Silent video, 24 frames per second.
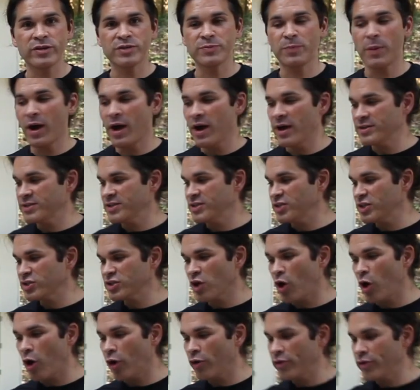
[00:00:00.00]
spas and just
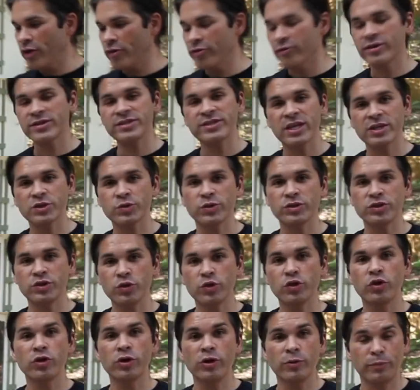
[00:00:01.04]
all the other accessories you
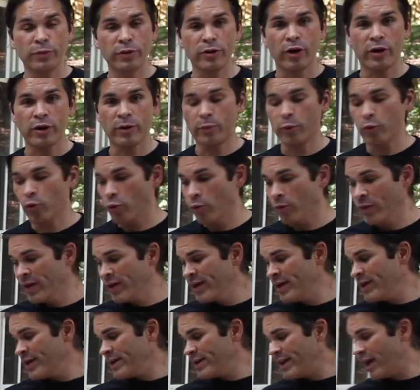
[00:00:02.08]
could put on a pool.
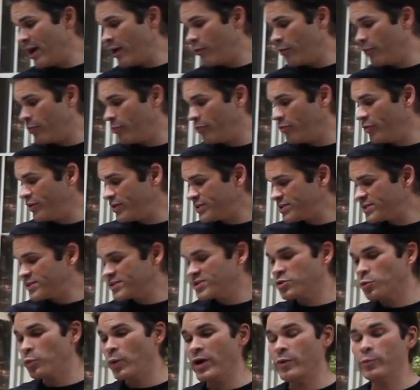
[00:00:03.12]
Now this is
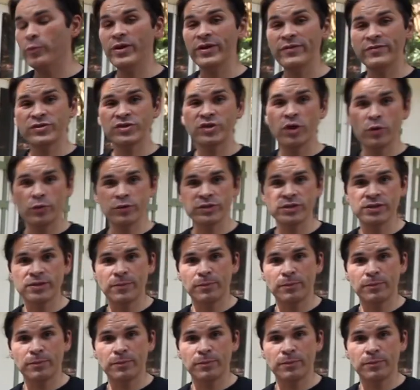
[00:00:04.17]
the way we've chosen to